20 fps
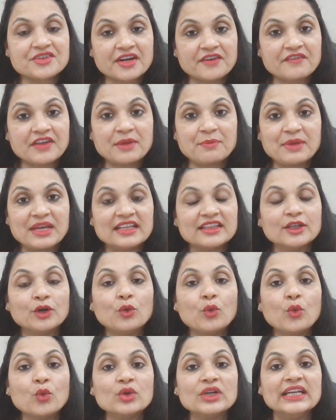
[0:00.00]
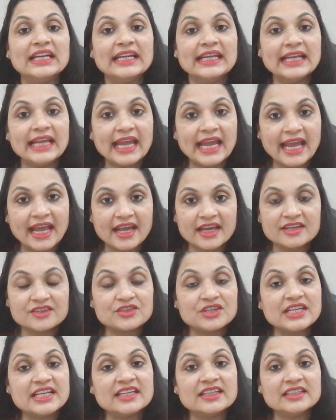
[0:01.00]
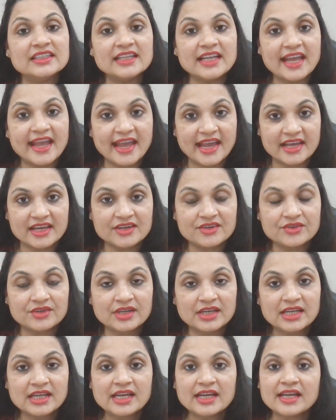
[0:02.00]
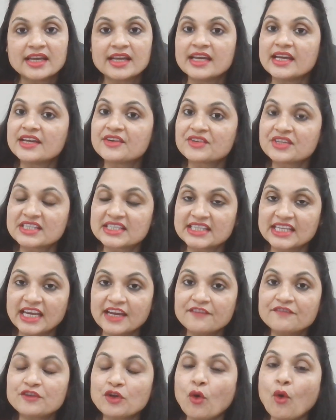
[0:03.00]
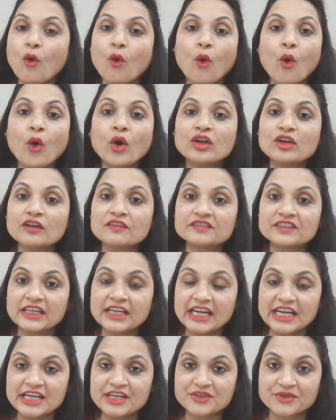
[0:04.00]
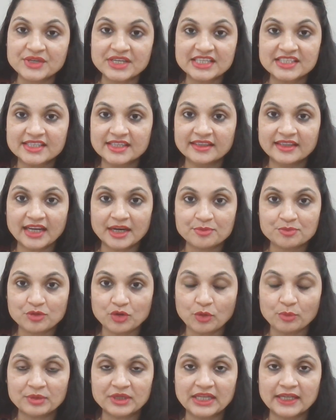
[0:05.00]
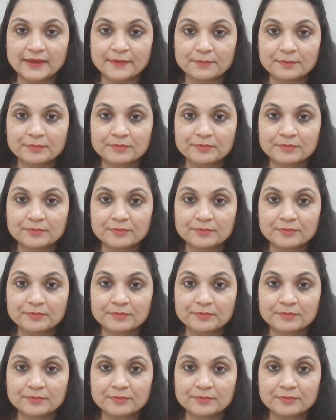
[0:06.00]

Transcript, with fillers: Ravi, being the only heir, legal heir, he received all of the interest in that property.